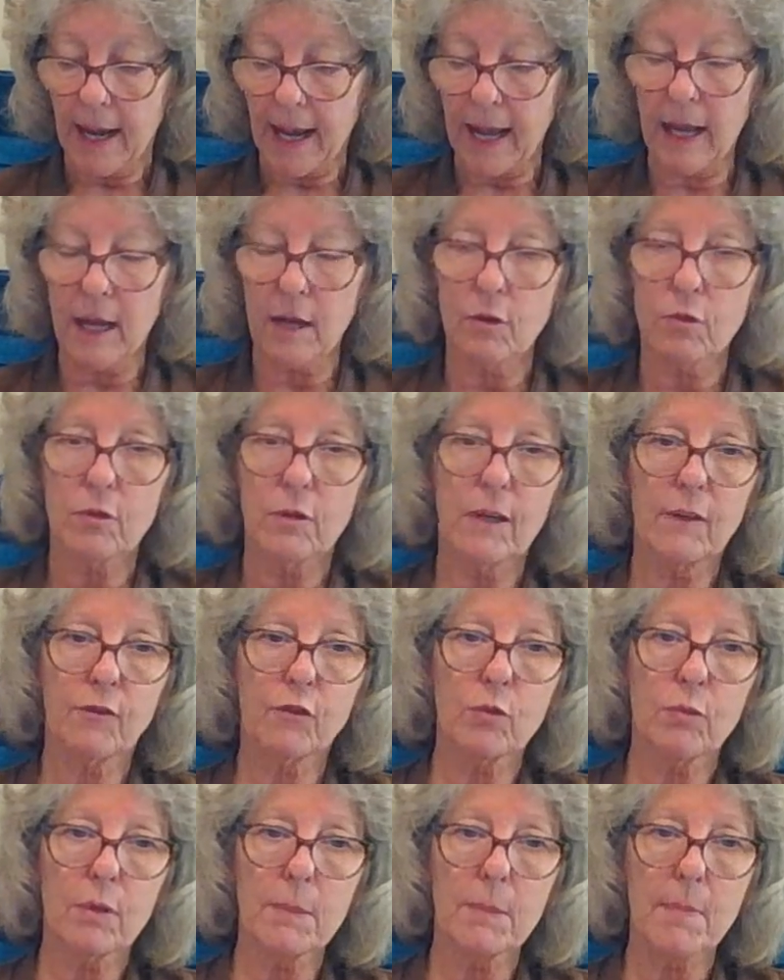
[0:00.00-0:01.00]
And if
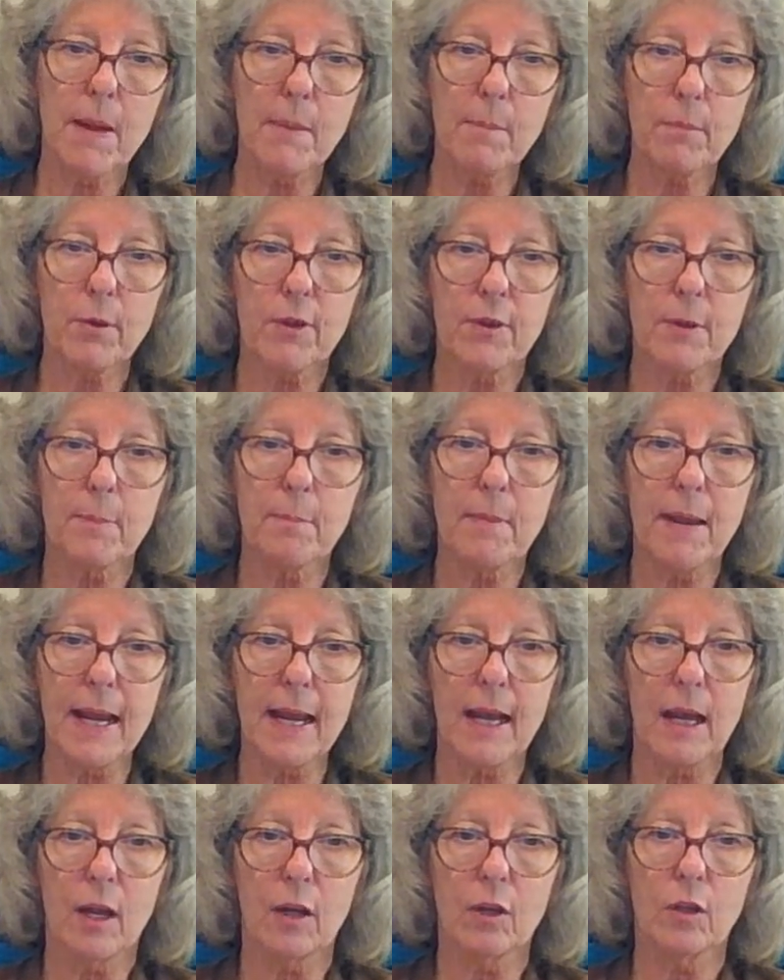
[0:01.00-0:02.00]
you remember the
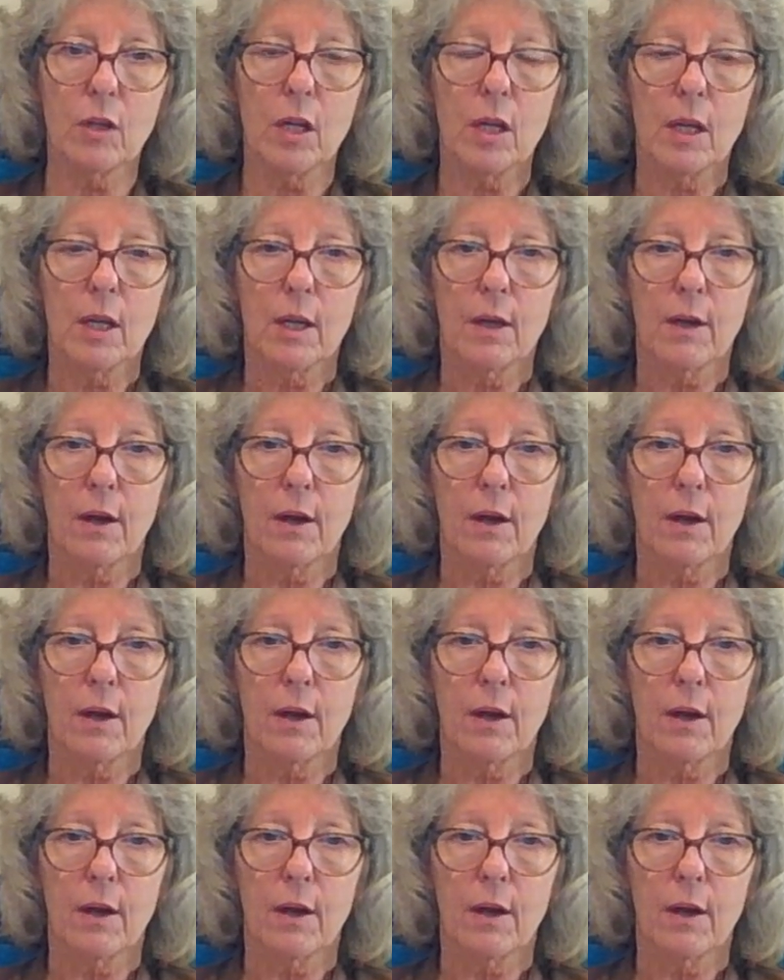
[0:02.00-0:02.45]
man